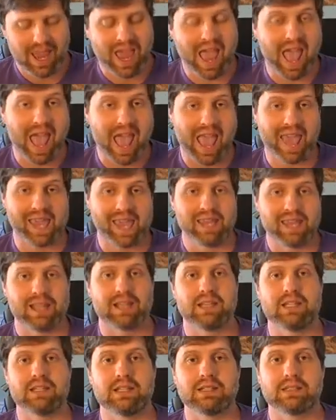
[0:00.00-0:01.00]
A
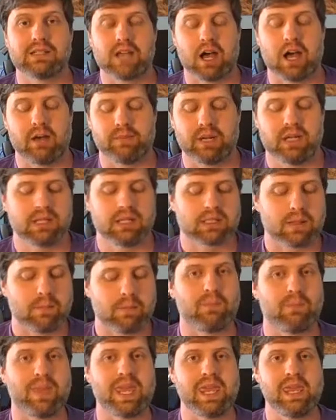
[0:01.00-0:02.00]
is dominant,
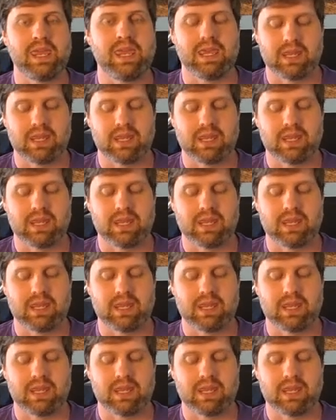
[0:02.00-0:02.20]
B